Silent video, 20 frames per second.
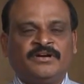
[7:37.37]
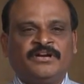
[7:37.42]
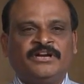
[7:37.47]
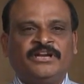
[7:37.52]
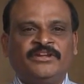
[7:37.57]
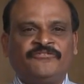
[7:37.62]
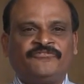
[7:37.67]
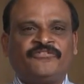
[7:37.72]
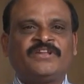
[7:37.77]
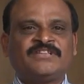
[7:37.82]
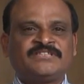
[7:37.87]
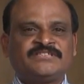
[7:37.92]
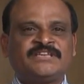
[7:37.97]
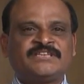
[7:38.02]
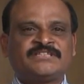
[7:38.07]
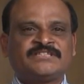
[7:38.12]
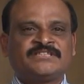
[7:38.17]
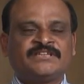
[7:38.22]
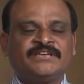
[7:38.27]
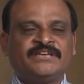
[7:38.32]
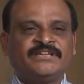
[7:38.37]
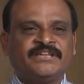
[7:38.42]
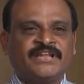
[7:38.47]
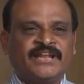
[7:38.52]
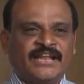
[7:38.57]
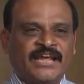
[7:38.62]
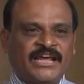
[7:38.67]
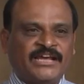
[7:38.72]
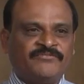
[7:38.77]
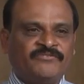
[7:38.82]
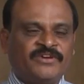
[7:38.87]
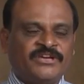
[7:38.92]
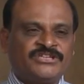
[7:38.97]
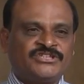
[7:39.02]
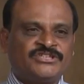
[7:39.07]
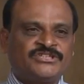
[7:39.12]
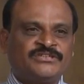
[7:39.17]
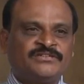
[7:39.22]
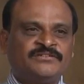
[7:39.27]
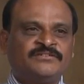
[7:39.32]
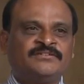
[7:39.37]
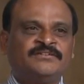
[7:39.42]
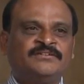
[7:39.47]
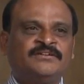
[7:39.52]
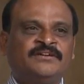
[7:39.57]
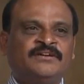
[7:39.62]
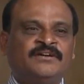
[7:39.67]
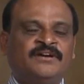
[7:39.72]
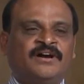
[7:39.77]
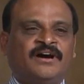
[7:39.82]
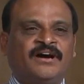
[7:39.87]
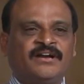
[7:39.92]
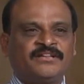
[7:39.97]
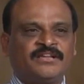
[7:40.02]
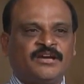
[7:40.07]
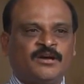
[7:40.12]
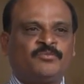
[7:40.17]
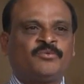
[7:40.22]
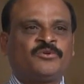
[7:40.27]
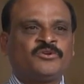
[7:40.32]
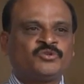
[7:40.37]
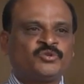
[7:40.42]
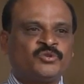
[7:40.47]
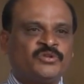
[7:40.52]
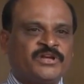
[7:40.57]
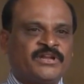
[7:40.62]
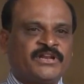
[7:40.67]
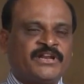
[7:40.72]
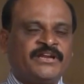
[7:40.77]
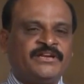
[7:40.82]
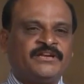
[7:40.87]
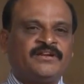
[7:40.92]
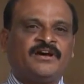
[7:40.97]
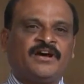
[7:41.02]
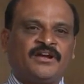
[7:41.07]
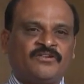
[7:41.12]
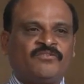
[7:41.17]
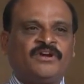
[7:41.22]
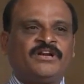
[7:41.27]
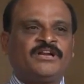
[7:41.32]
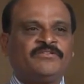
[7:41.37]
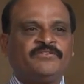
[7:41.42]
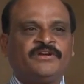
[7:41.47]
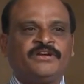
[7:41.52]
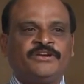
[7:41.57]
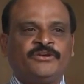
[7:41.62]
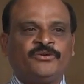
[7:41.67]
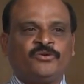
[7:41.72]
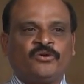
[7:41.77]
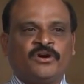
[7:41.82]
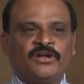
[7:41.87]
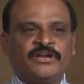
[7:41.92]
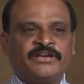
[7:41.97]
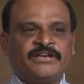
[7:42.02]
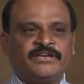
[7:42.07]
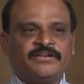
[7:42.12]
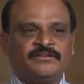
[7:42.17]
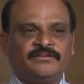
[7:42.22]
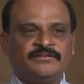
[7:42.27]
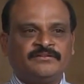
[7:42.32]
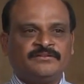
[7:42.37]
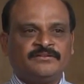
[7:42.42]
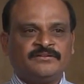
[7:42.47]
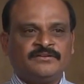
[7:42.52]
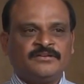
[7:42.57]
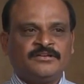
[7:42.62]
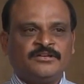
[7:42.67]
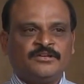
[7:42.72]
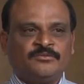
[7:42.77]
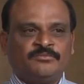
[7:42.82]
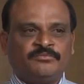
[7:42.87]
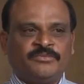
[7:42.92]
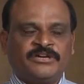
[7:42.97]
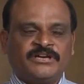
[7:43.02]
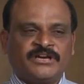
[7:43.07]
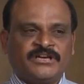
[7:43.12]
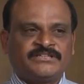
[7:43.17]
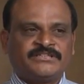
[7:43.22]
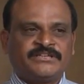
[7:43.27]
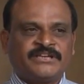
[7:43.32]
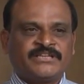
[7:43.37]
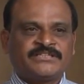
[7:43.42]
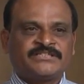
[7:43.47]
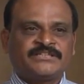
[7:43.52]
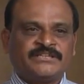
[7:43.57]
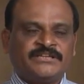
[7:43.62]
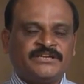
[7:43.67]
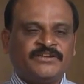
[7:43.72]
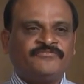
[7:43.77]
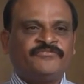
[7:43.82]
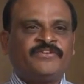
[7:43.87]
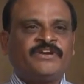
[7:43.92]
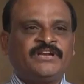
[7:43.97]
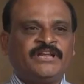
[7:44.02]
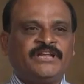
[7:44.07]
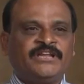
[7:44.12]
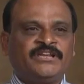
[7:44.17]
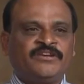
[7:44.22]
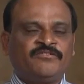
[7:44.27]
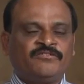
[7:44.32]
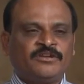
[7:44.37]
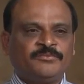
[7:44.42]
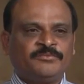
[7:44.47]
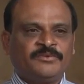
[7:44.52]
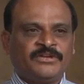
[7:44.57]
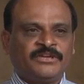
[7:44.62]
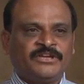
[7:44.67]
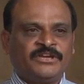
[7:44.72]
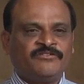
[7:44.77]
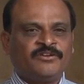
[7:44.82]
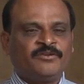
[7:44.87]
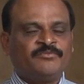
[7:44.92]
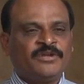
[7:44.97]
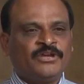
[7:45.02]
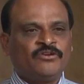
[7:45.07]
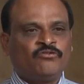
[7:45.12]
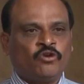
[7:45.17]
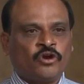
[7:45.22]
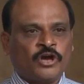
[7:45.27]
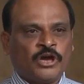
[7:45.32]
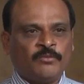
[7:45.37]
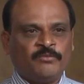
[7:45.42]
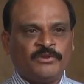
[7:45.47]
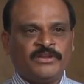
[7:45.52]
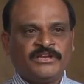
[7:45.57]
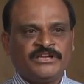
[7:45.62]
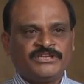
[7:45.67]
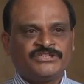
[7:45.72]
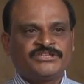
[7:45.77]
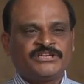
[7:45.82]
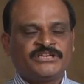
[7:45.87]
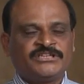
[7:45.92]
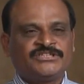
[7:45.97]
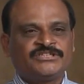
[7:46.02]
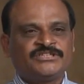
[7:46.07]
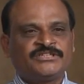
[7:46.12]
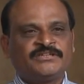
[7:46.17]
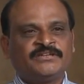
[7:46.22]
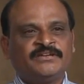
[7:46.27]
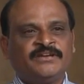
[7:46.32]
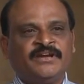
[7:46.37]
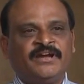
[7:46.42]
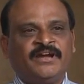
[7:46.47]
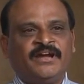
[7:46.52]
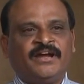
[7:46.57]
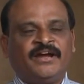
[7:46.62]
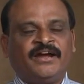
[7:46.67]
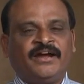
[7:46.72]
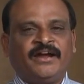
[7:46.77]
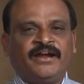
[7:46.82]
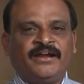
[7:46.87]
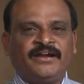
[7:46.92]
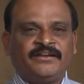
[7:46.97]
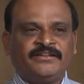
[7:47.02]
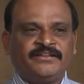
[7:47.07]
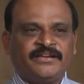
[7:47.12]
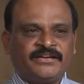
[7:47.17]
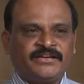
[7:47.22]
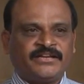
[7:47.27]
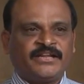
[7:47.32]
differences in the language or the approach to the client or whatever it you call it, because it has definitely given me a vocabulary change and the